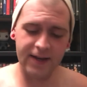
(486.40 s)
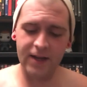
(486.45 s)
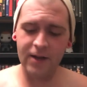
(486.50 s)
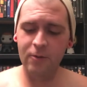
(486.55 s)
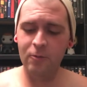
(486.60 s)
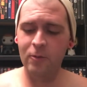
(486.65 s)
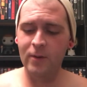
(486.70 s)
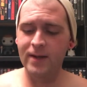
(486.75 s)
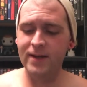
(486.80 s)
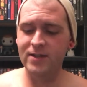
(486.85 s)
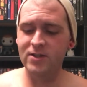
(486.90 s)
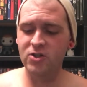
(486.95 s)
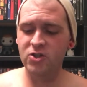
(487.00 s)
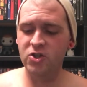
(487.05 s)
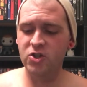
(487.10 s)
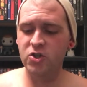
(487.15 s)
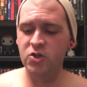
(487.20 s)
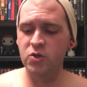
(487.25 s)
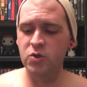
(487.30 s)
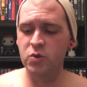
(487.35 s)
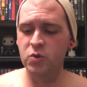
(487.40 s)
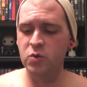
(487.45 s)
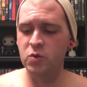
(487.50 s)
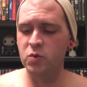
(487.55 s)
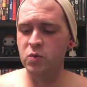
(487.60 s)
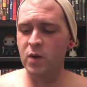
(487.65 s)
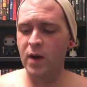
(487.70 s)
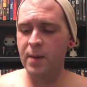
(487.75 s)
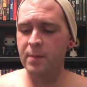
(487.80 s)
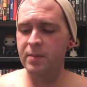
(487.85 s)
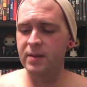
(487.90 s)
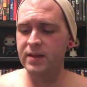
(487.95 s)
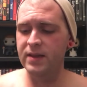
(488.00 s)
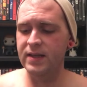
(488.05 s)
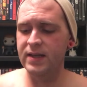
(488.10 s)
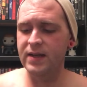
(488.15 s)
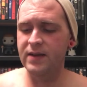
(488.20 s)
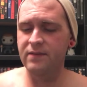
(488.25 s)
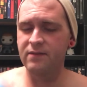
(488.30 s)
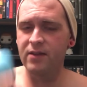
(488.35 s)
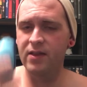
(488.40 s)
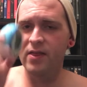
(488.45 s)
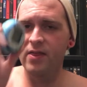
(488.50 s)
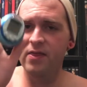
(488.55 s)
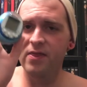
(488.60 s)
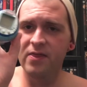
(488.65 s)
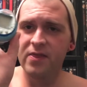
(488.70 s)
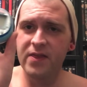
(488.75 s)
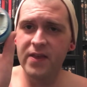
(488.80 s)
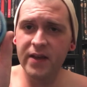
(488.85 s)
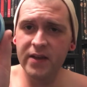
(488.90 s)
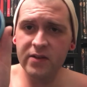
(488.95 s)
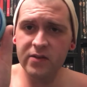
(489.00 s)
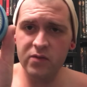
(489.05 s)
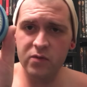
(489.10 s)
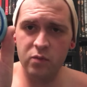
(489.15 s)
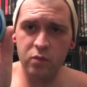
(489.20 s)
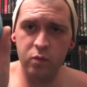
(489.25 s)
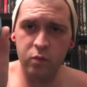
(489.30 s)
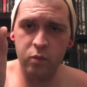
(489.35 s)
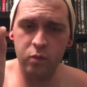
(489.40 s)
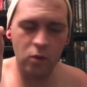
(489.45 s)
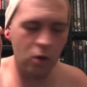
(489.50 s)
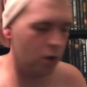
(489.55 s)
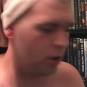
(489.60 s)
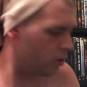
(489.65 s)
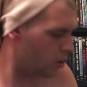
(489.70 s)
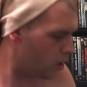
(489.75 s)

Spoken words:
it went to, I believe, this, or